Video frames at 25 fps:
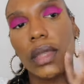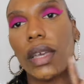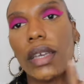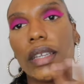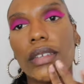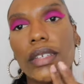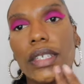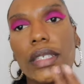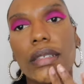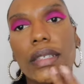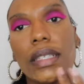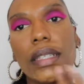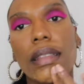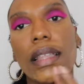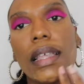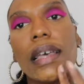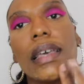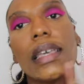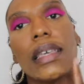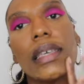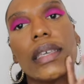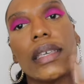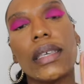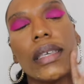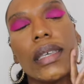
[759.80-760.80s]
I just
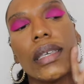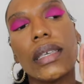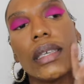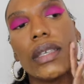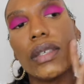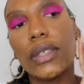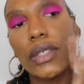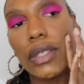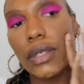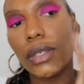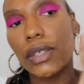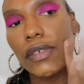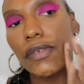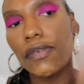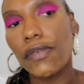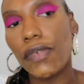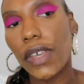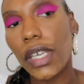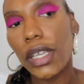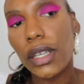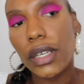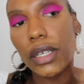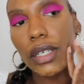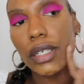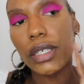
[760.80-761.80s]
like using your
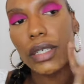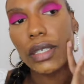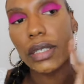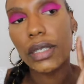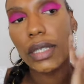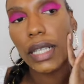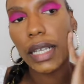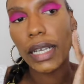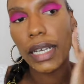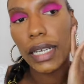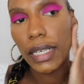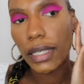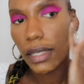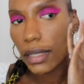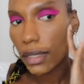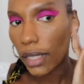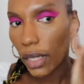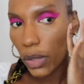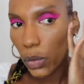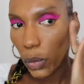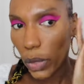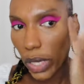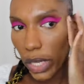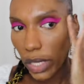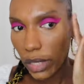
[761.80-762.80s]
fingers. Like I
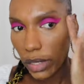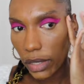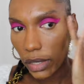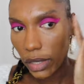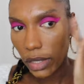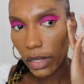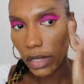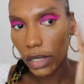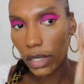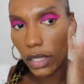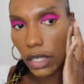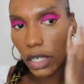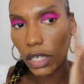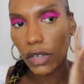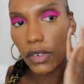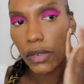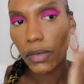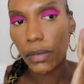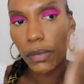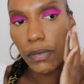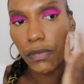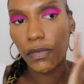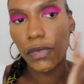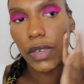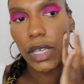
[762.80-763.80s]
said, when your
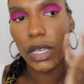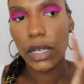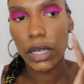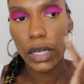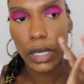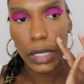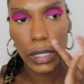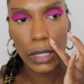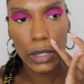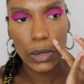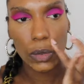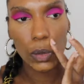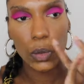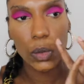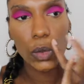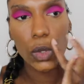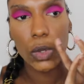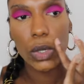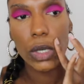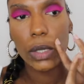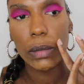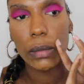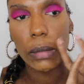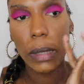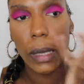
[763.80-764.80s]
finger is
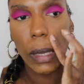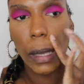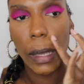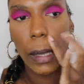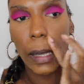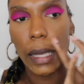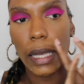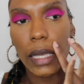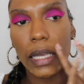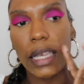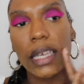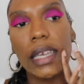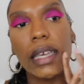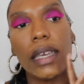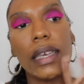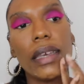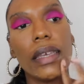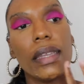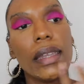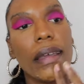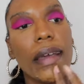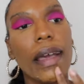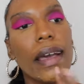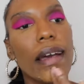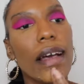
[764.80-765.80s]
warm,
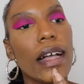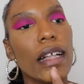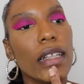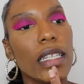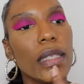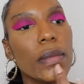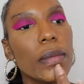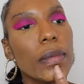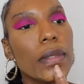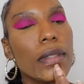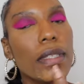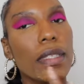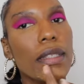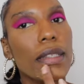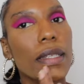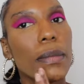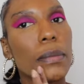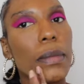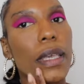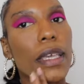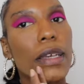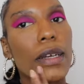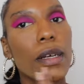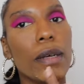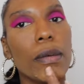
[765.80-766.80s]
it helps the
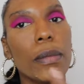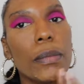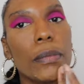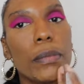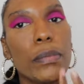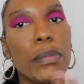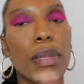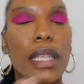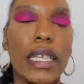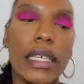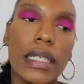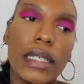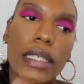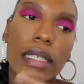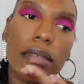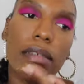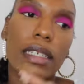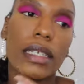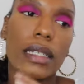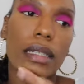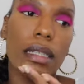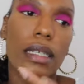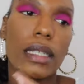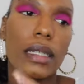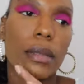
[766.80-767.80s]
makeup blend in
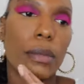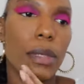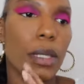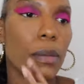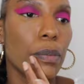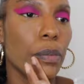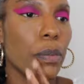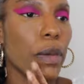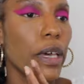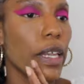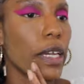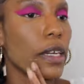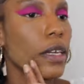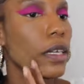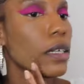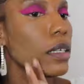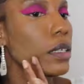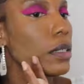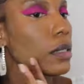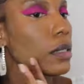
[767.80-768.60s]
a little bit better.